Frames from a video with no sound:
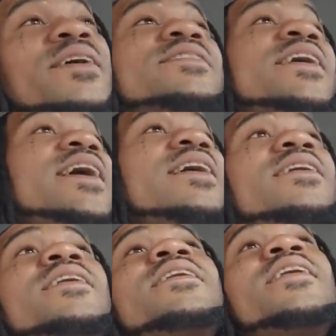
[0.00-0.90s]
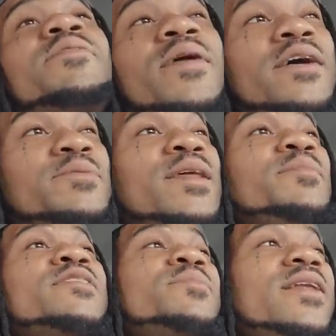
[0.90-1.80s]
They say, hey, they ride through
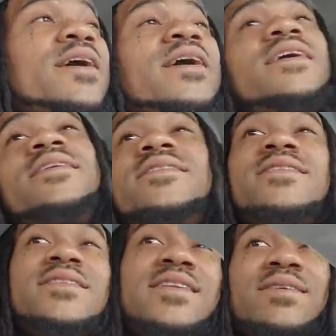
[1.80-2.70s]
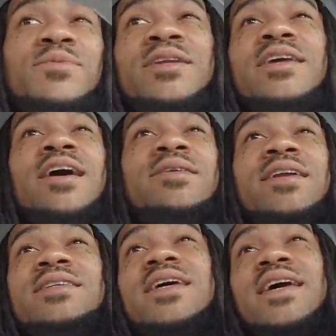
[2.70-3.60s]
that bitch and be like, hey, one of y'all
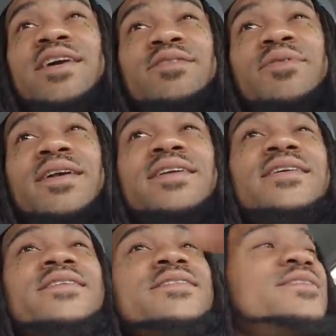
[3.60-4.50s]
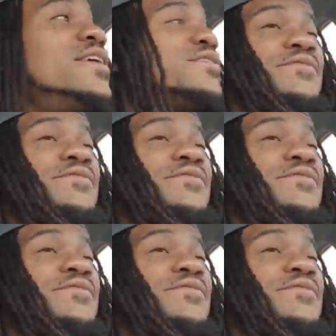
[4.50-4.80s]
niggas got killed right there. That's